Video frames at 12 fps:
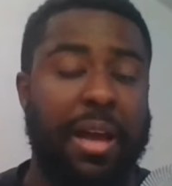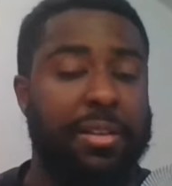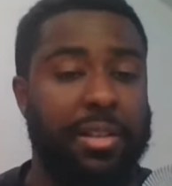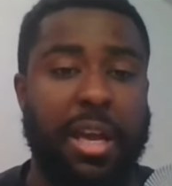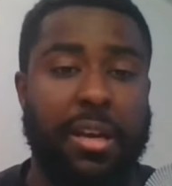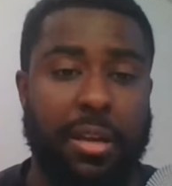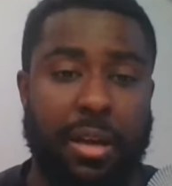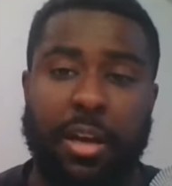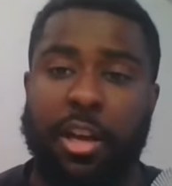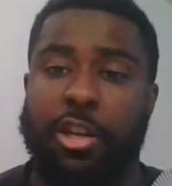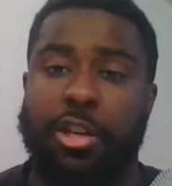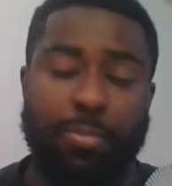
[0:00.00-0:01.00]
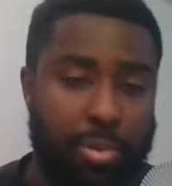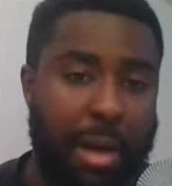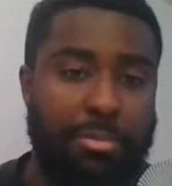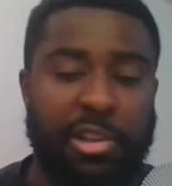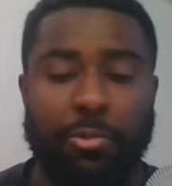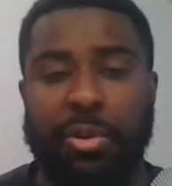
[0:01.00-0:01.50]
Because again, you
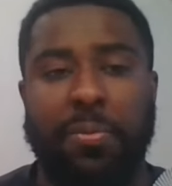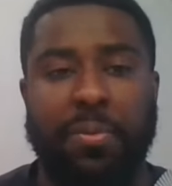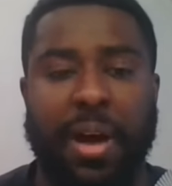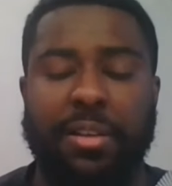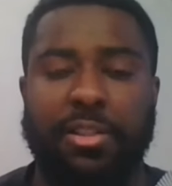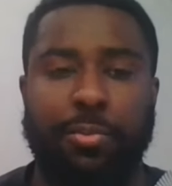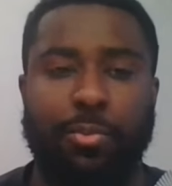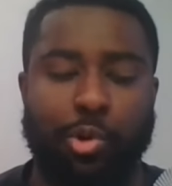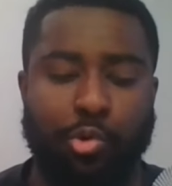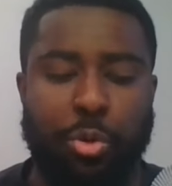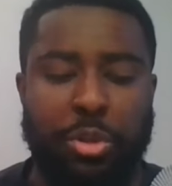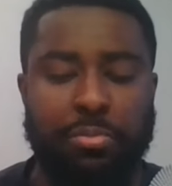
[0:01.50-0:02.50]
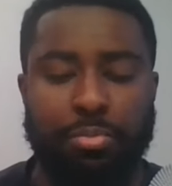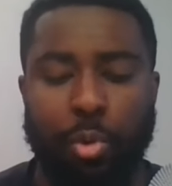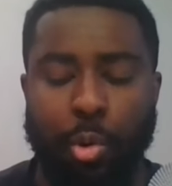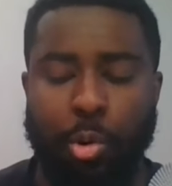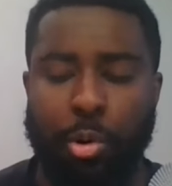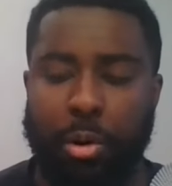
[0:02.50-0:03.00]
probably want to find someone who is
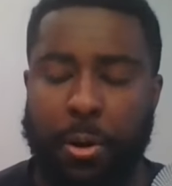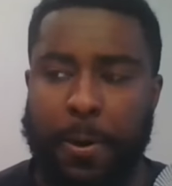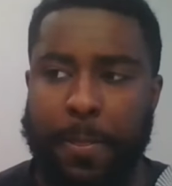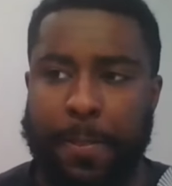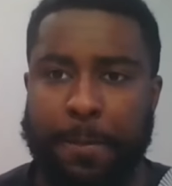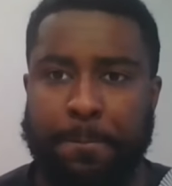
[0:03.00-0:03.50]
more